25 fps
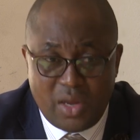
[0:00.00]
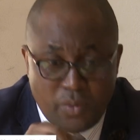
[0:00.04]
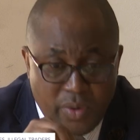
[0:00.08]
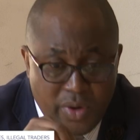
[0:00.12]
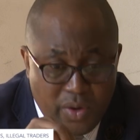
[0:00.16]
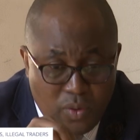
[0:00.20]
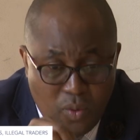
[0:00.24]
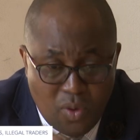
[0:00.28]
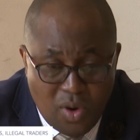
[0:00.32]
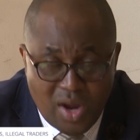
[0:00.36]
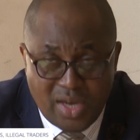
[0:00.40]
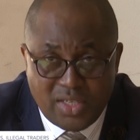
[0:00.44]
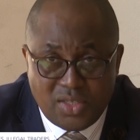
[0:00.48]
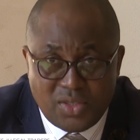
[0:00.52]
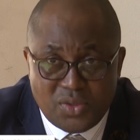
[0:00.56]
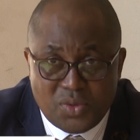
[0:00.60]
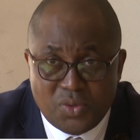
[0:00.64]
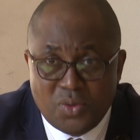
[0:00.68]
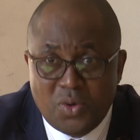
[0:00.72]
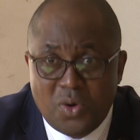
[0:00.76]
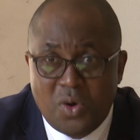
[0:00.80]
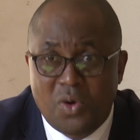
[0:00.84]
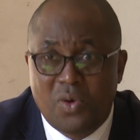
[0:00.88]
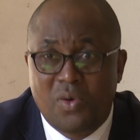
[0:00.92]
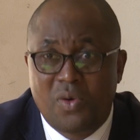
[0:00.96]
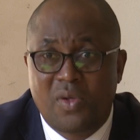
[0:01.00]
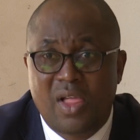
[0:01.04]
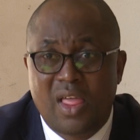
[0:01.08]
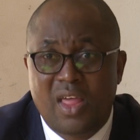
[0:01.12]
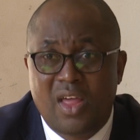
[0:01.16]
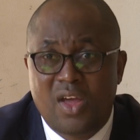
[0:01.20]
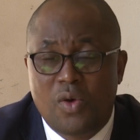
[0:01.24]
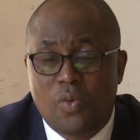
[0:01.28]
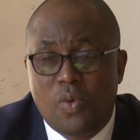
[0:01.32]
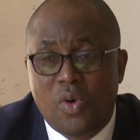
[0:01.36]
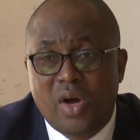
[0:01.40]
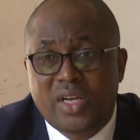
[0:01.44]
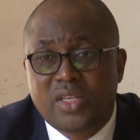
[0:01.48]
we want to know
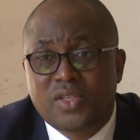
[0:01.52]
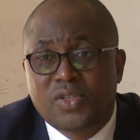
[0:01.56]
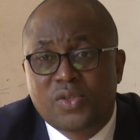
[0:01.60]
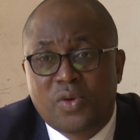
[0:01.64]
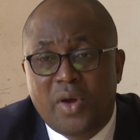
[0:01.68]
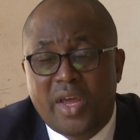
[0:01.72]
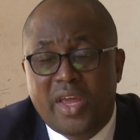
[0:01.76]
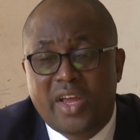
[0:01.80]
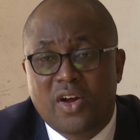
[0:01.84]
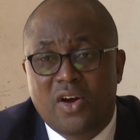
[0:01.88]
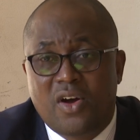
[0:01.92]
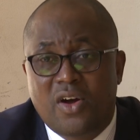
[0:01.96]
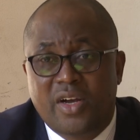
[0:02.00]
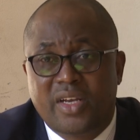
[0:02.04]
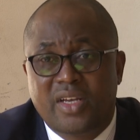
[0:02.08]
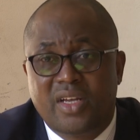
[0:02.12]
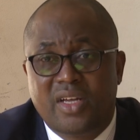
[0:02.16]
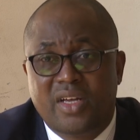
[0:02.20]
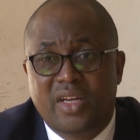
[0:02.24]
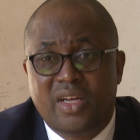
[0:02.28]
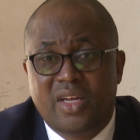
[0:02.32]
what is going on.